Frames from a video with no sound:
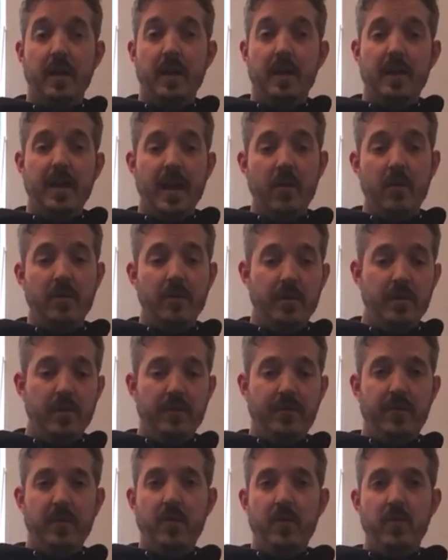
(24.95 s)
Now,
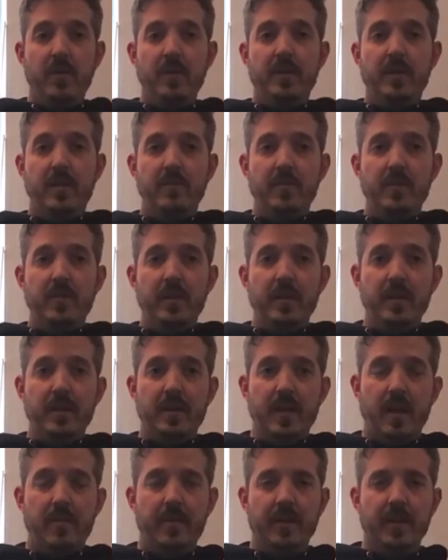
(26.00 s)
if you notice, I'm doing this
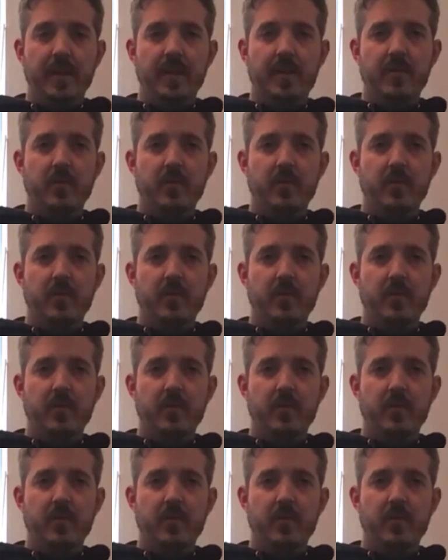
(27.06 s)
up in the air.